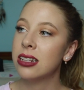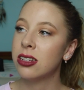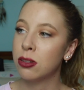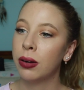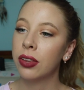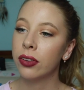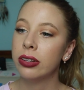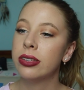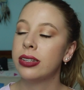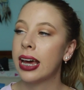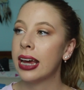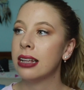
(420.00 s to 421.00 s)
is just one of
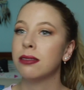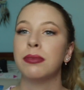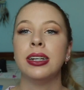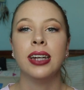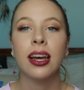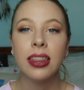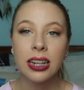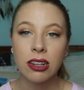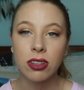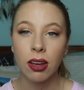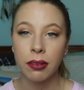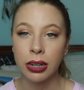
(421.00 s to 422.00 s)
those days when nothing
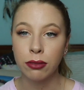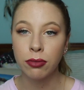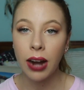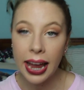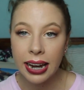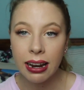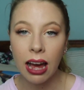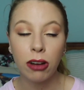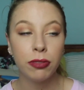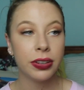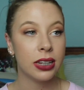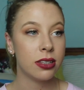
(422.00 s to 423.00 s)
is going right.
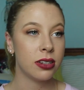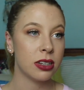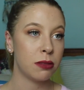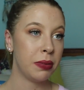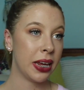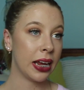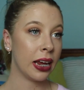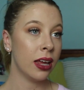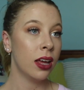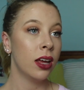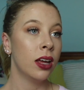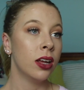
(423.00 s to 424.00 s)
Alfie is just being
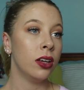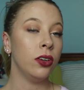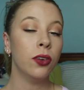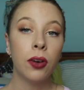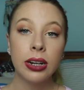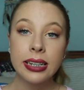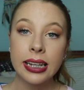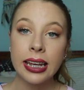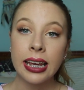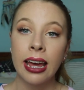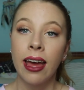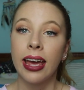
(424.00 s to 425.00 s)

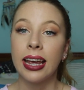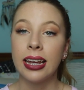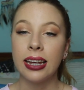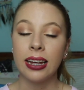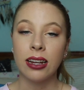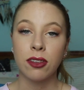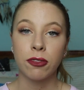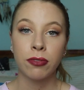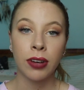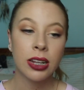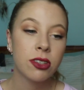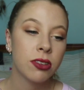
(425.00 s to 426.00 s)
naughty. He is
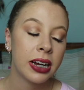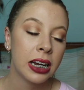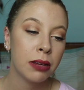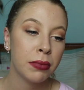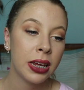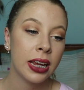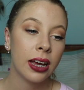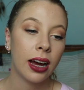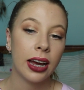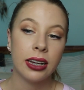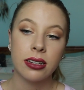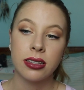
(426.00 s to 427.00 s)
frustrating me.
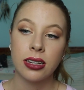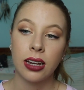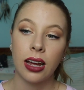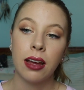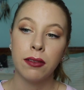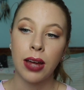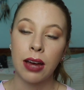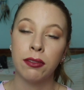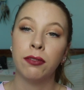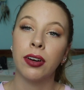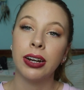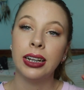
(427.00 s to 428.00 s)
I
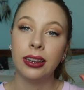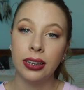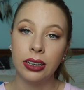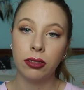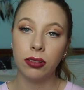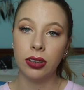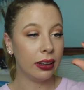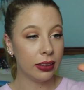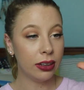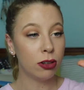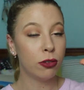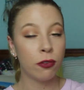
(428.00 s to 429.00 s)
have a
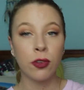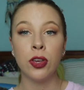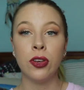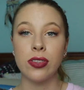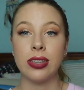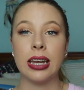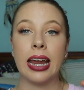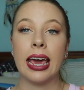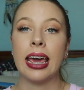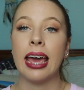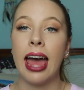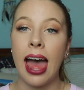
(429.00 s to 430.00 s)
little fuse
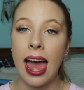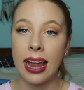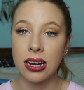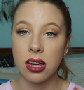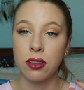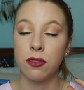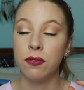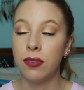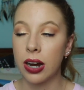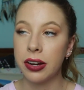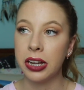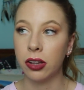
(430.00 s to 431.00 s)
today, and it's
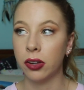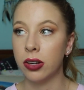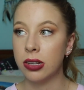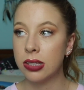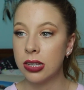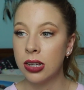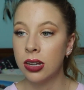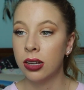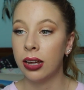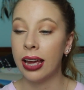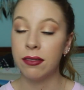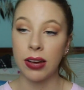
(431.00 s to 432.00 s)
very close.
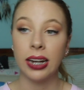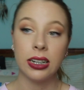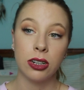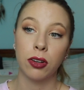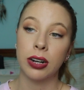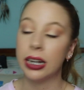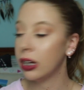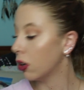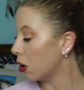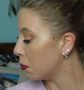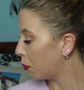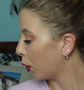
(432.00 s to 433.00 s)
In fact, it already
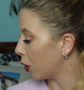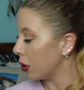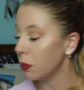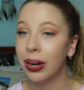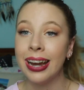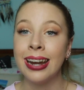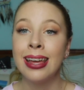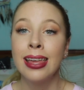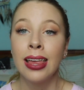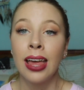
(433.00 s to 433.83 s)
got blown when